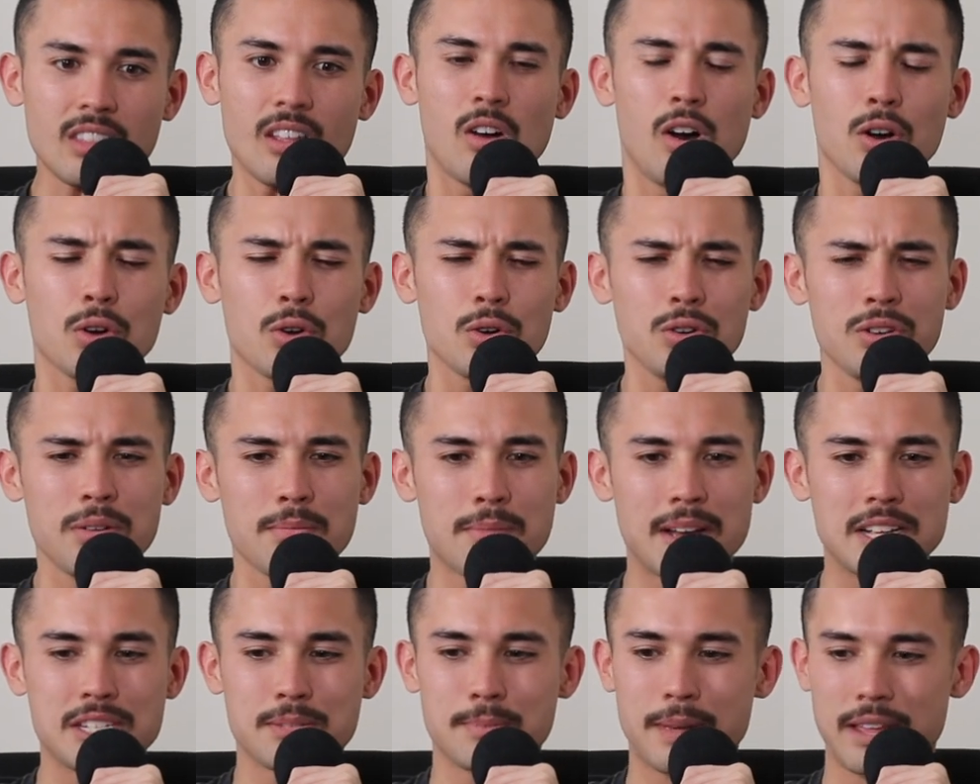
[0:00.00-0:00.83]
I couldn't
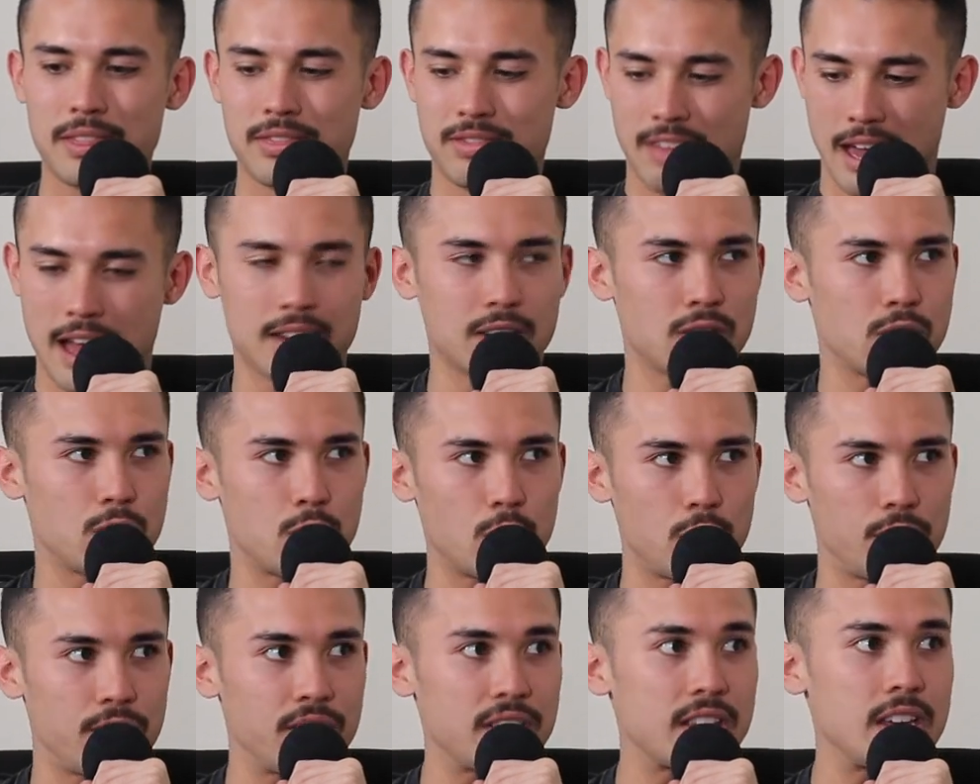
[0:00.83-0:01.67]
imagine being that
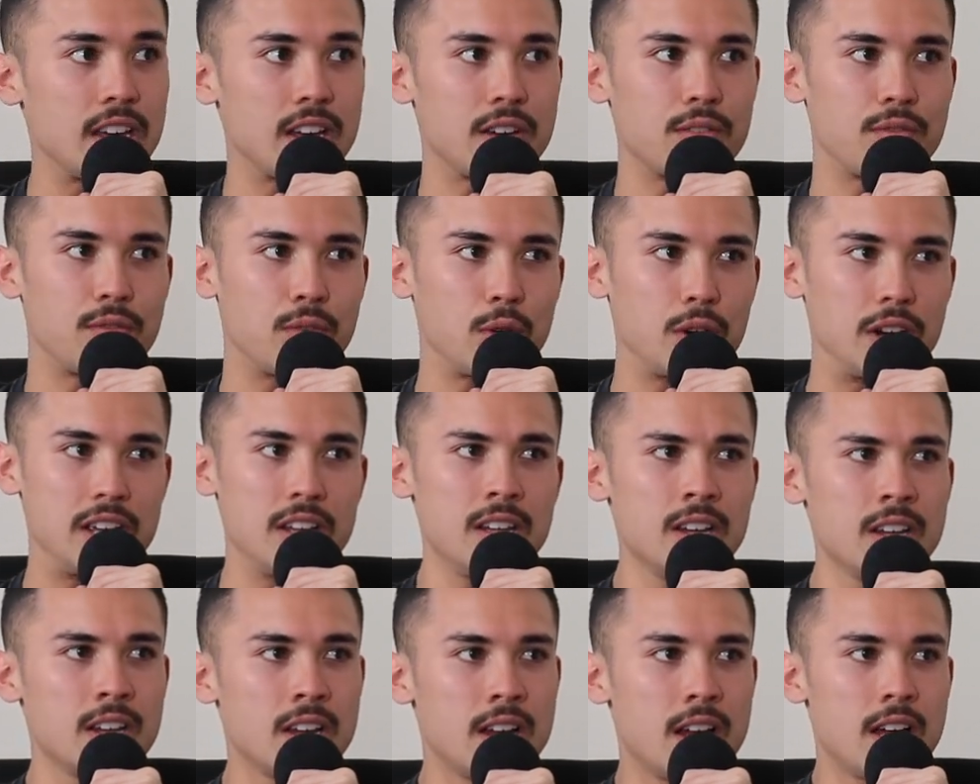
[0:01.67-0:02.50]
good of a kick of
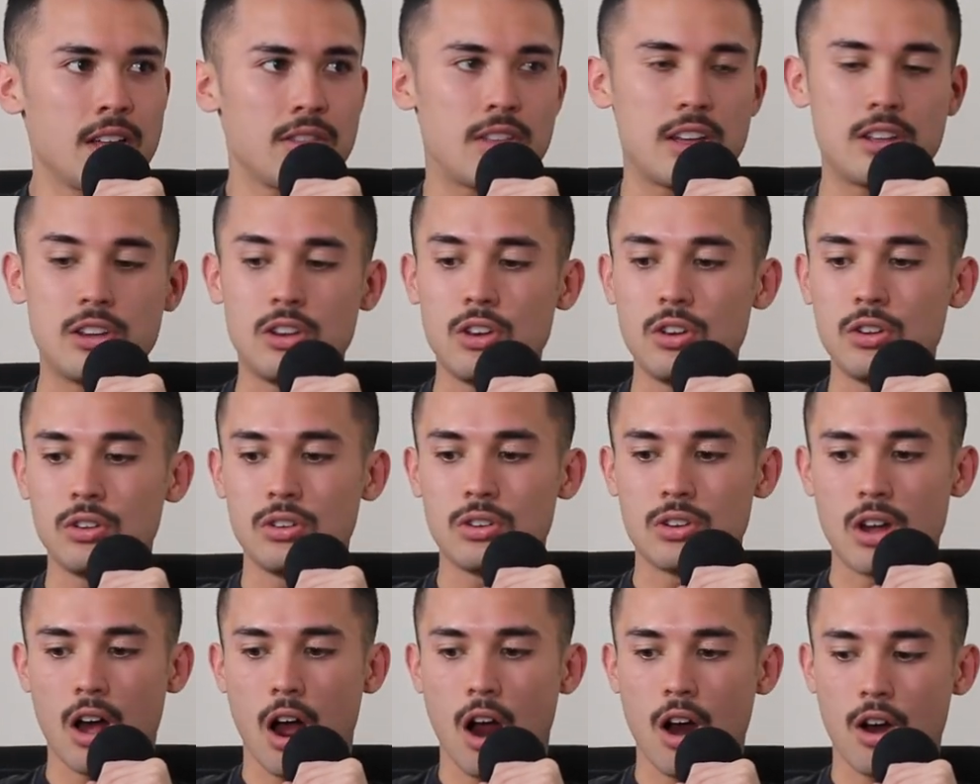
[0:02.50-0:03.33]
footy that you
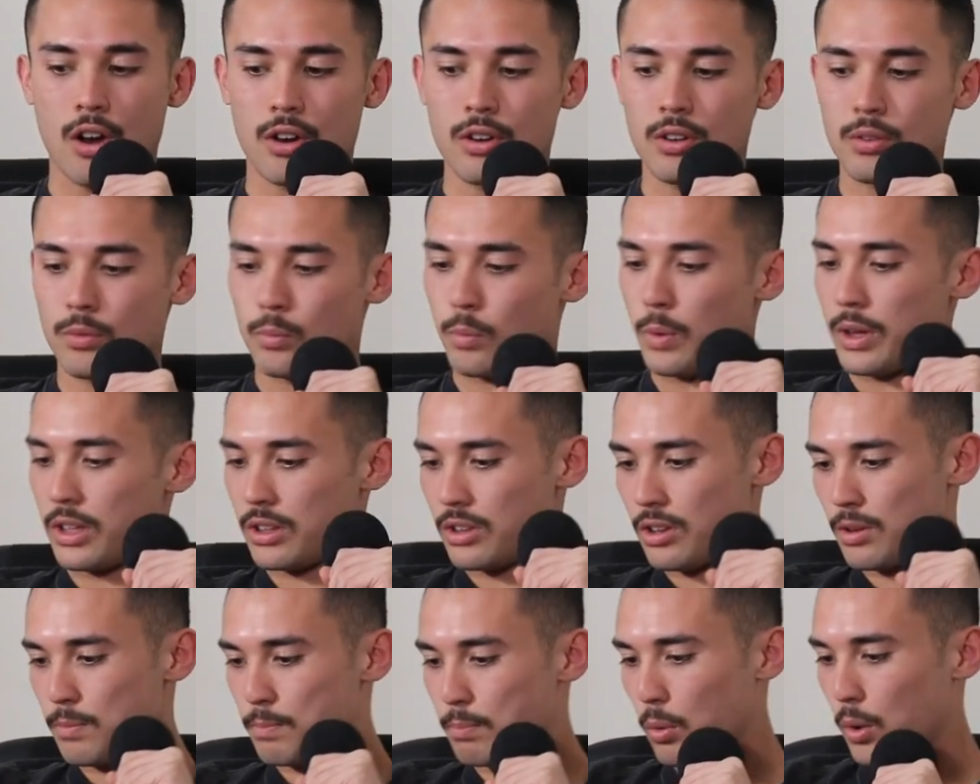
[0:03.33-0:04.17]
know
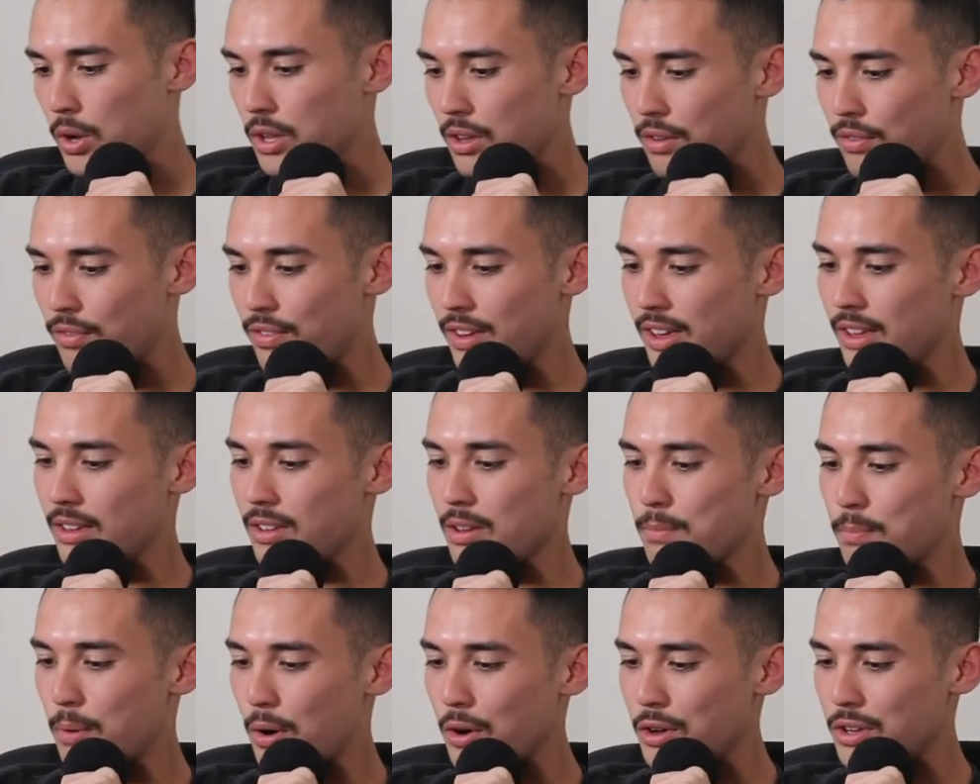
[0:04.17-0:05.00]
you point your finger,
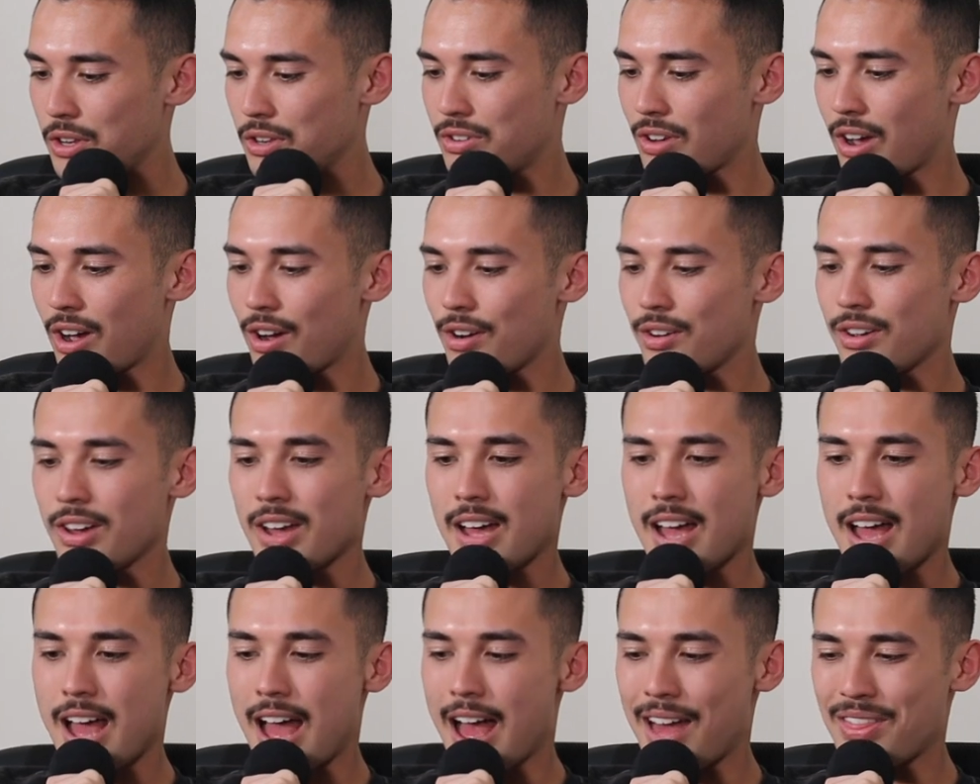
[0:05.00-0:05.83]
you point your toe,
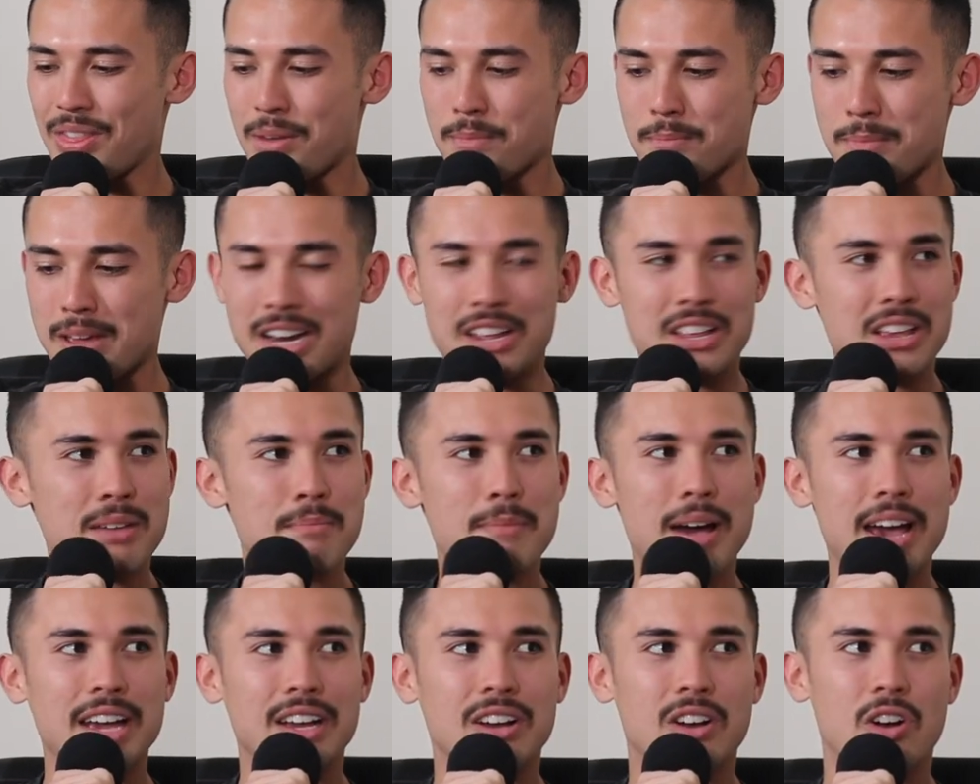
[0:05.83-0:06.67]
and the minute you
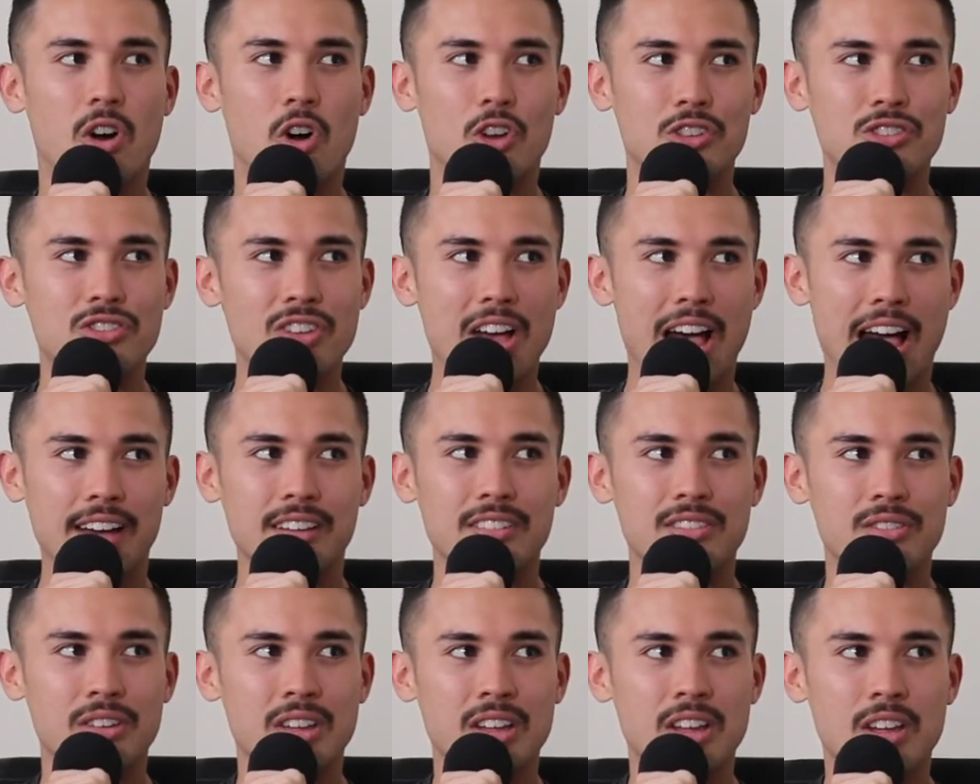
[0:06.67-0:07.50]
make
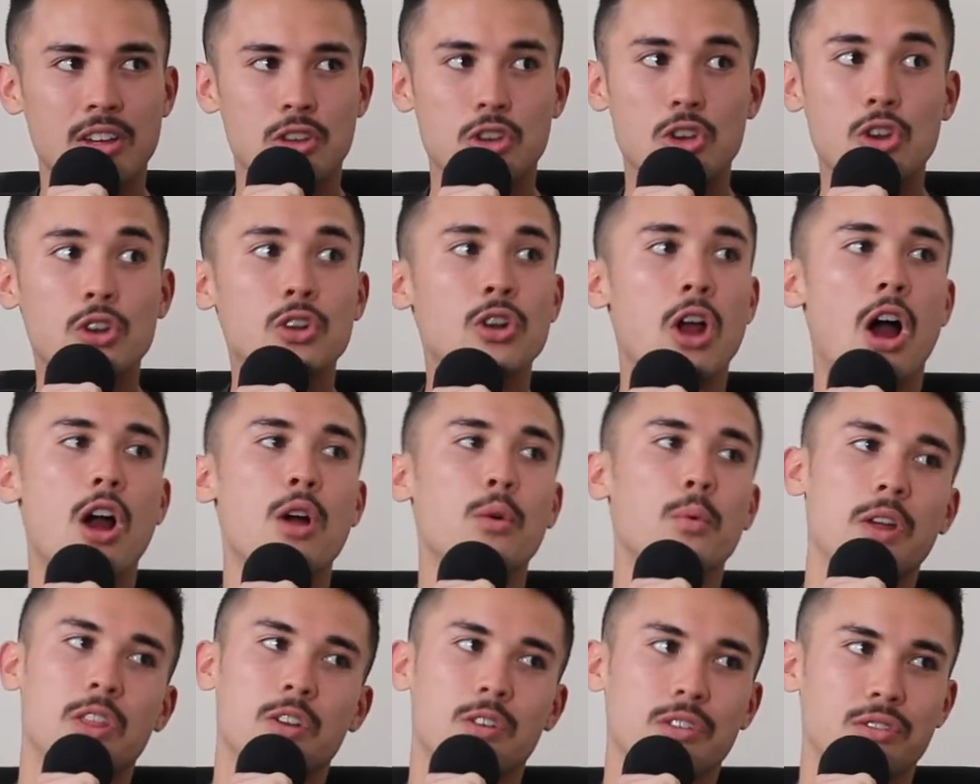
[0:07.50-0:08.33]
contact, you
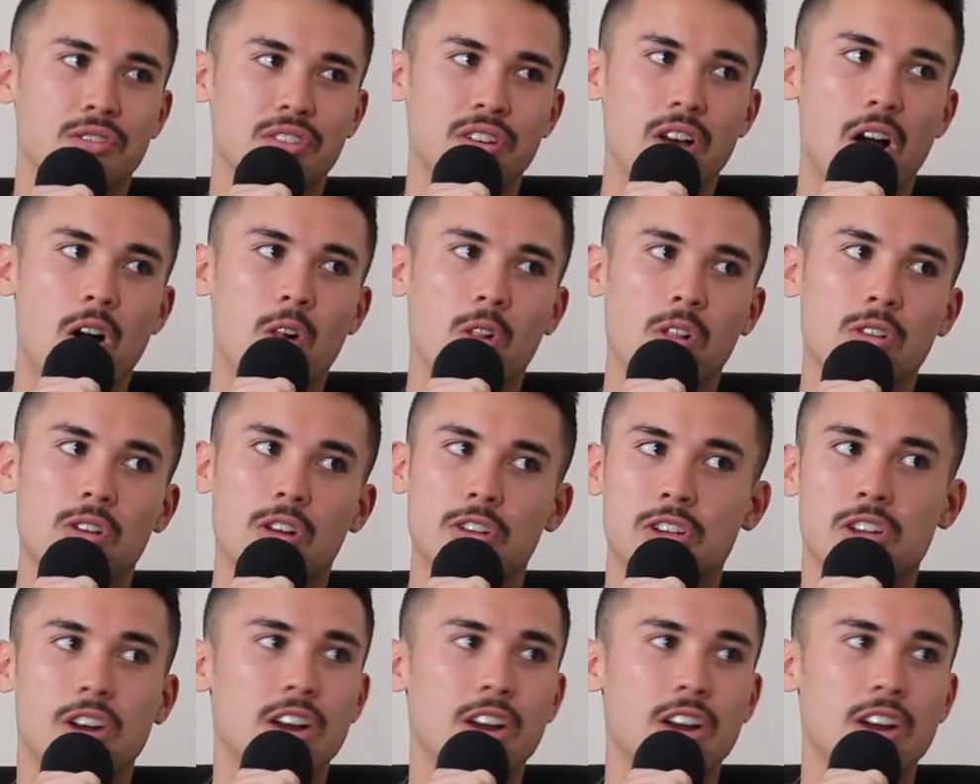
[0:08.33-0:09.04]
know whether it's a goal or not.